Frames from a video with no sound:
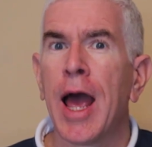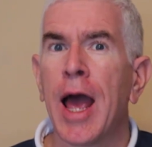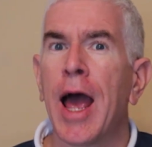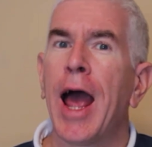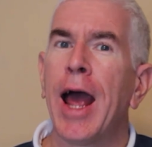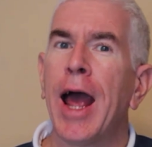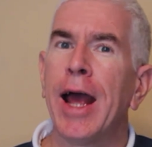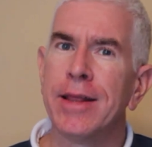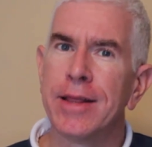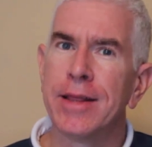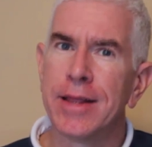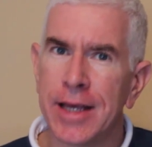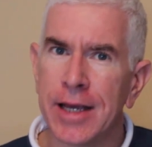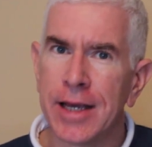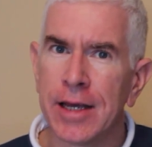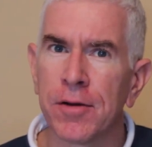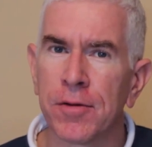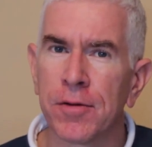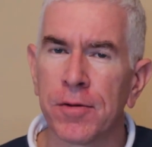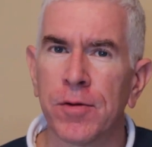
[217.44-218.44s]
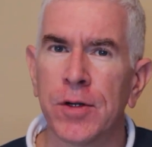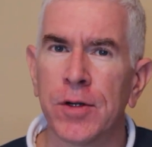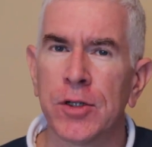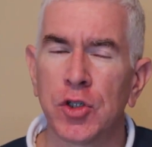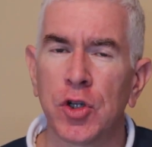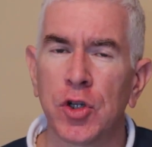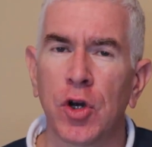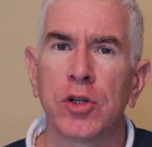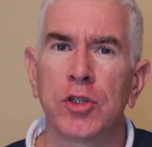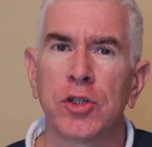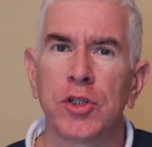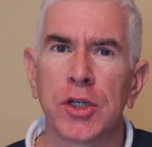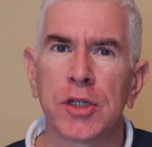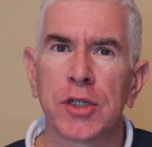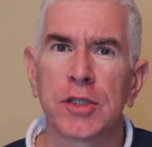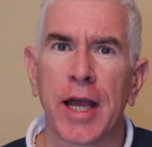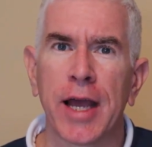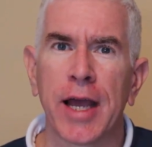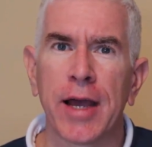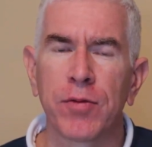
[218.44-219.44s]
and then a French R
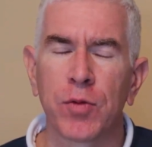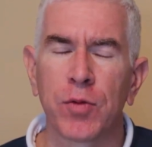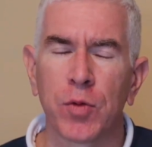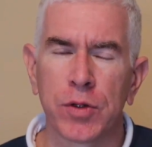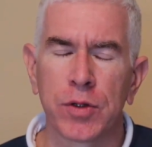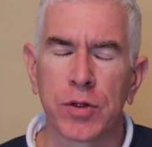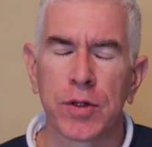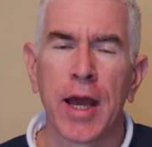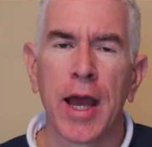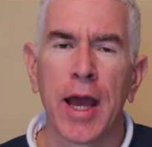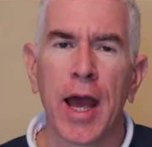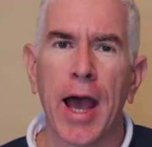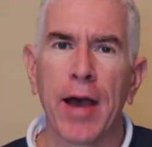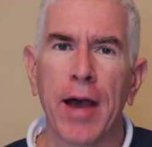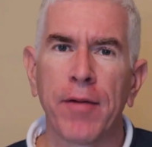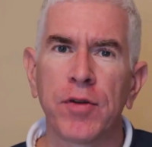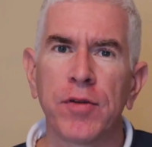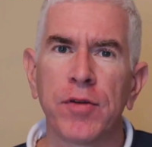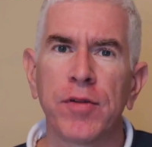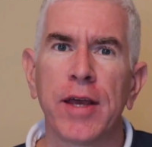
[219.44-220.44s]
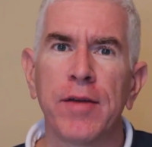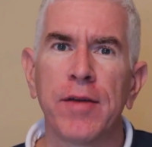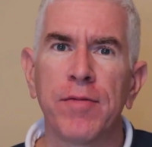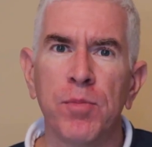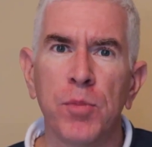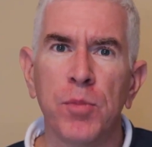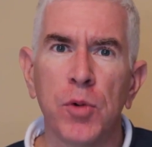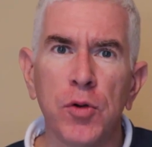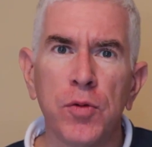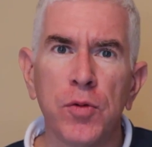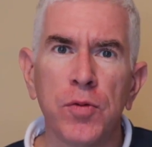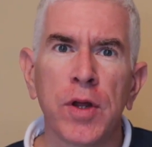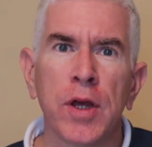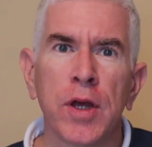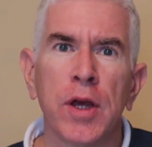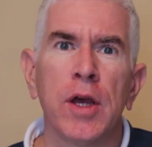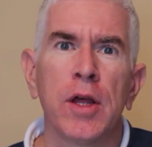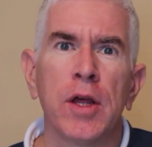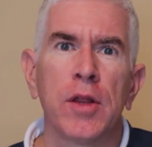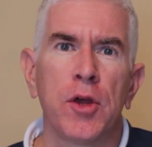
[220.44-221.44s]
just afterwards, after they've moved
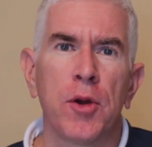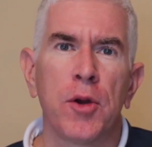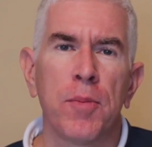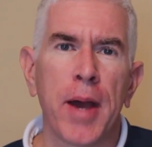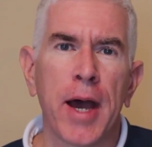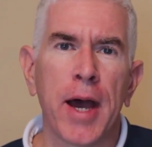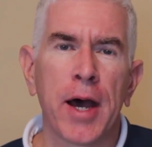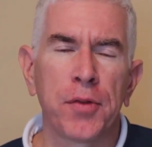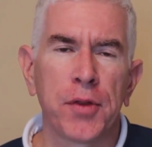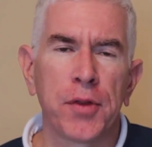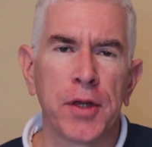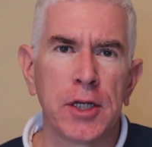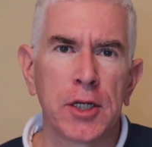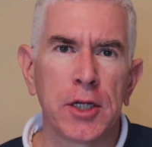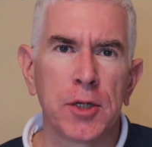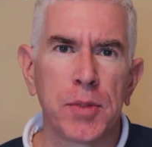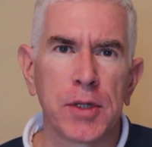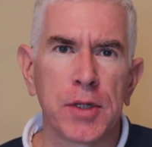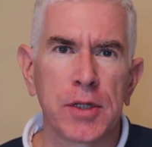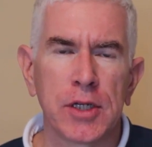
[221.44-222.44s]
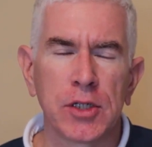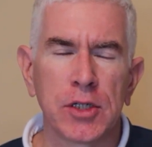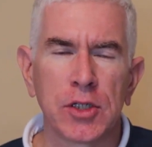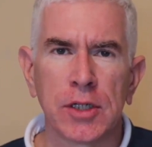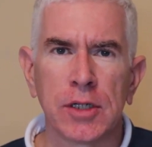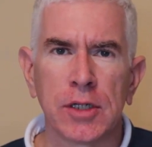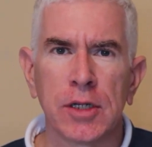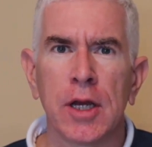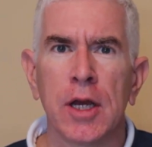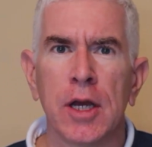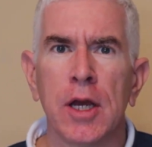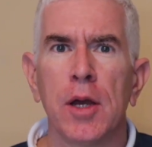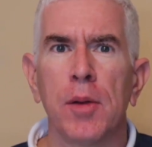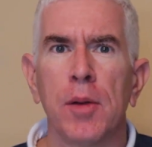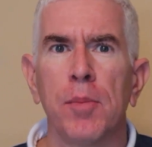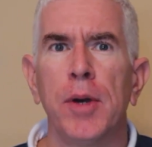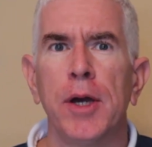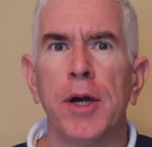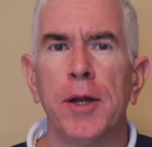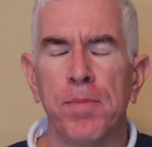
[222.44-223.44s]
their mouth into position.
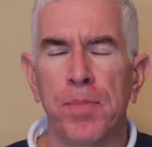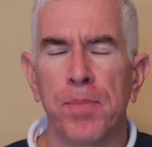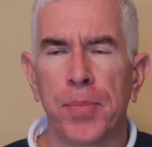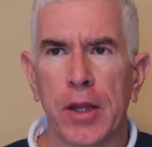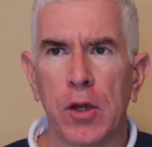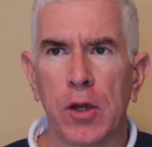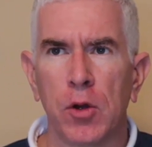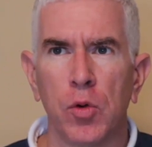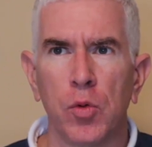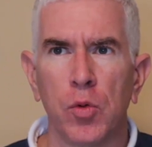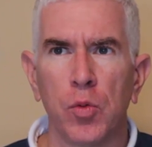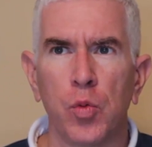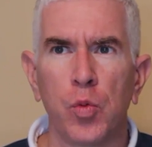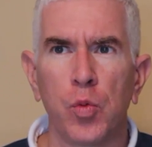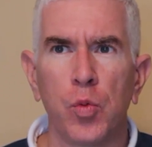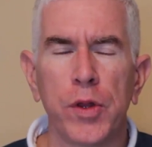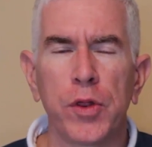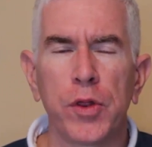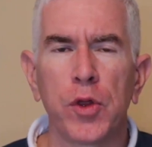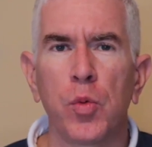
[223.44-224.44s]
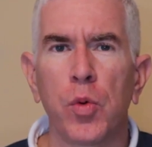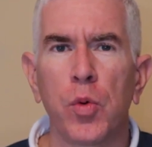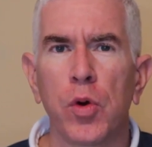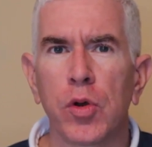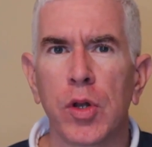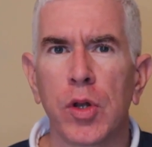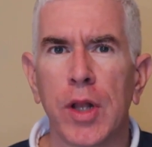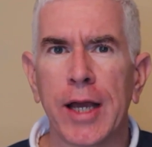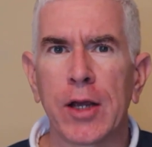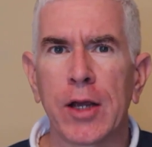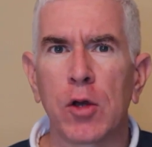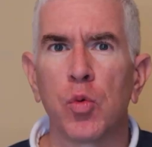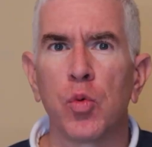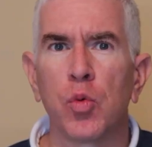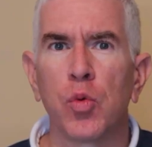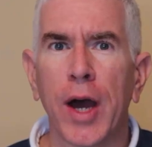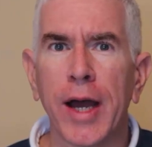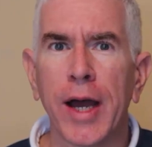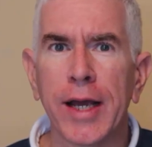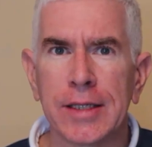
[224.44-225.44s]
But with a word like
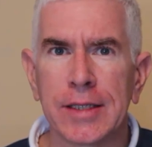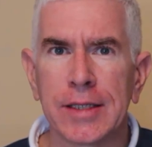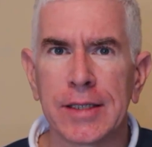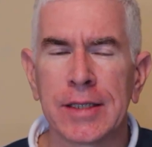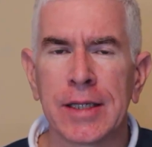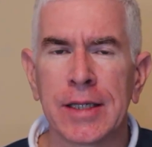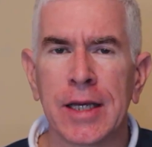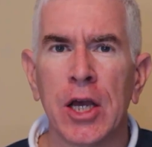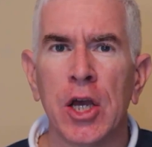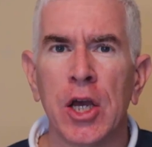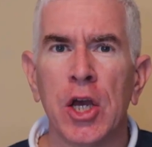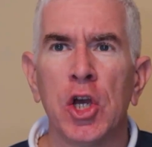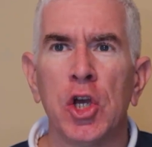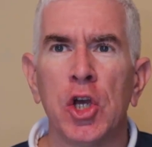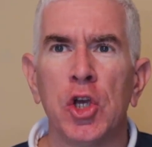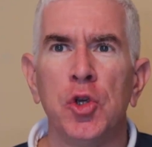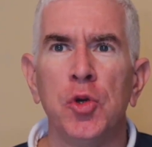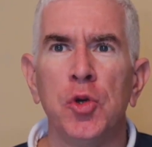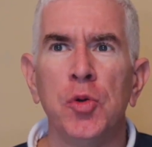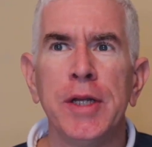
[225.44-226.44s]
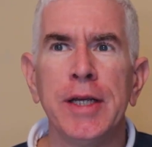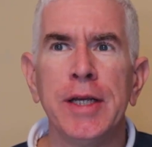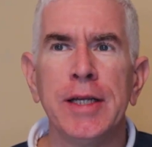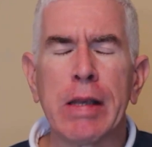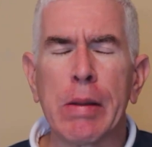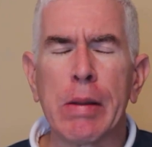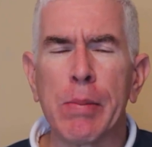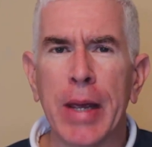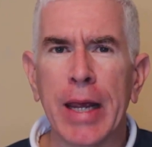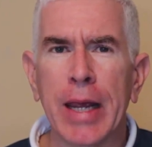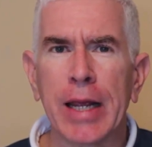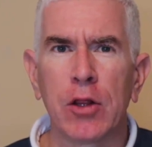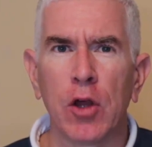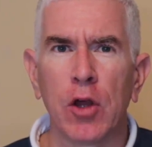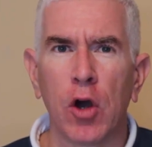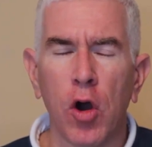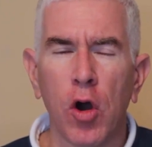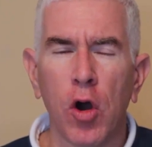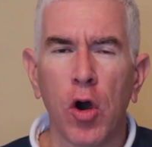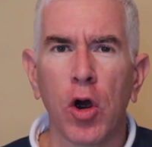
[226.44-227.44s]
rice, you need to make
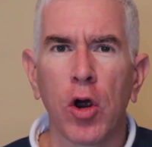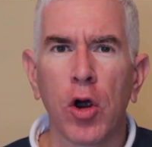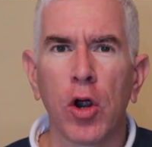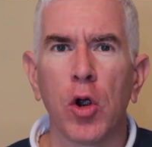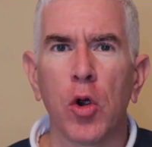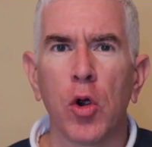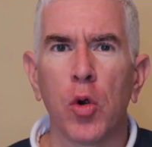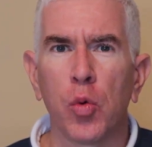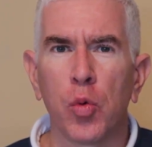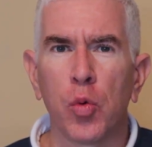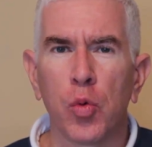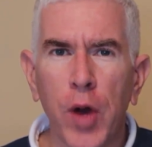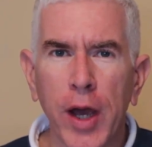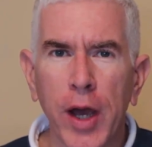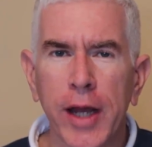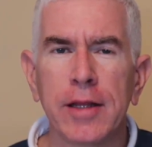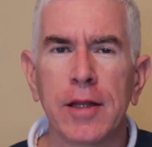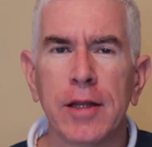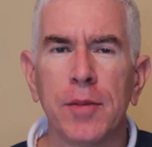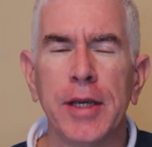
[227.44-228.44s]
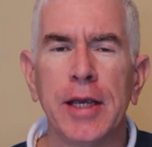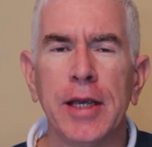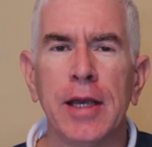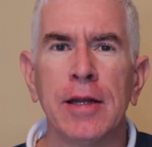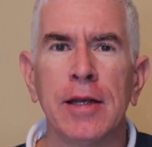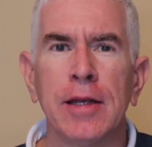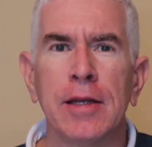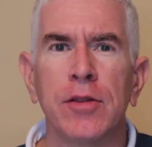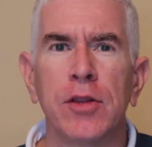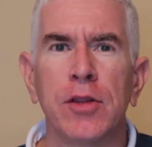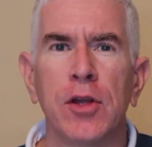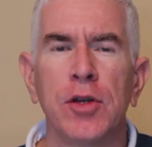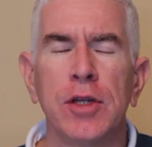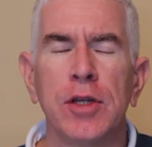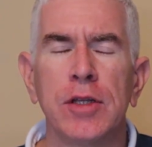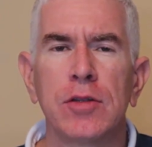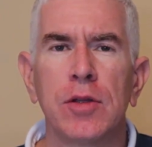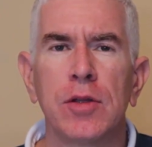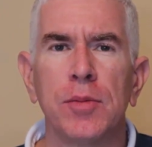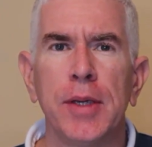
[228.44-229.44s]
the R right at the beginning. There
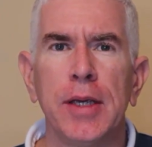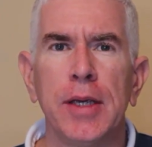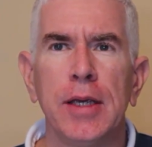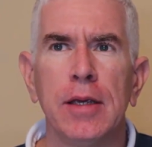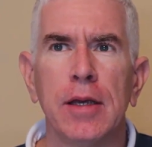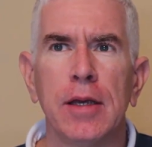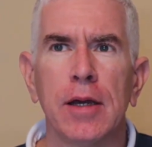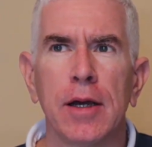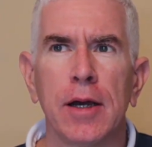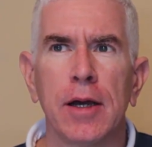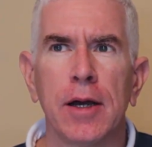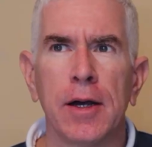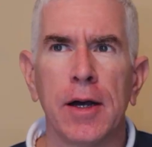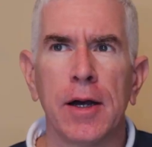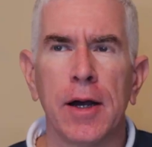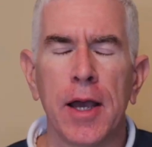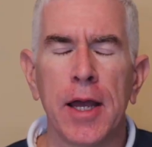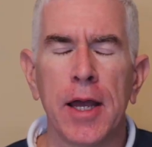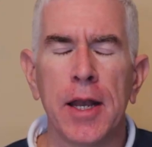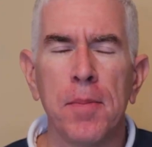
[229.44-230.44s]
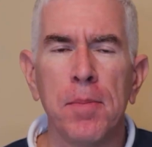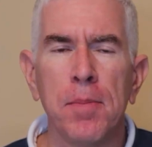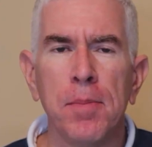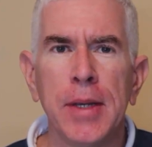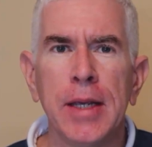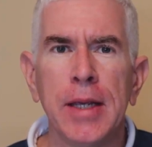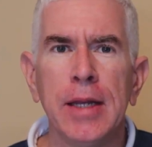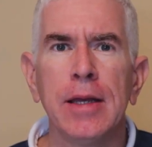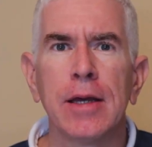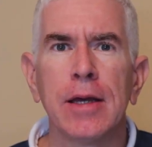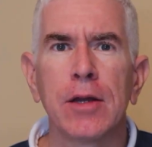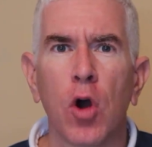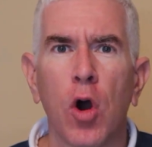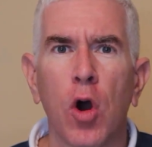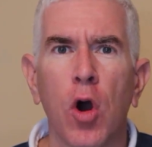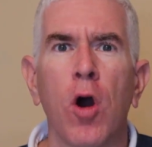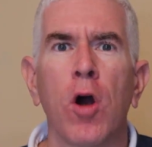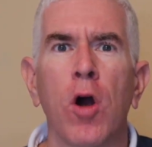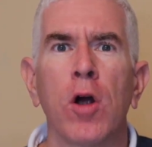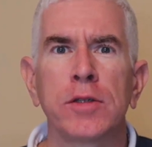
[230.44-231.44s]
needs to be an immediate
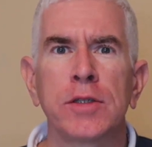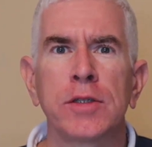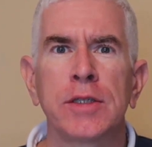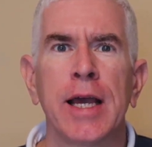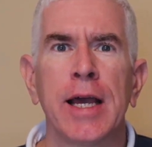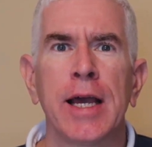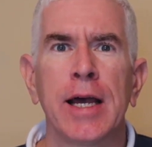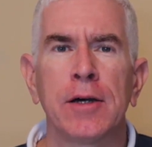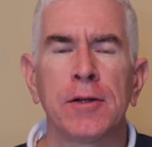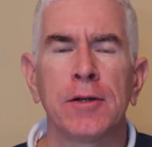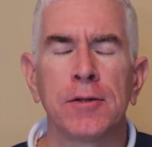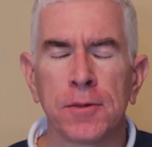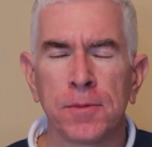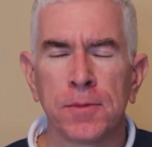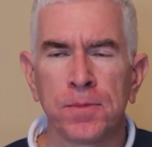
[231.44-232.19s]
R sound.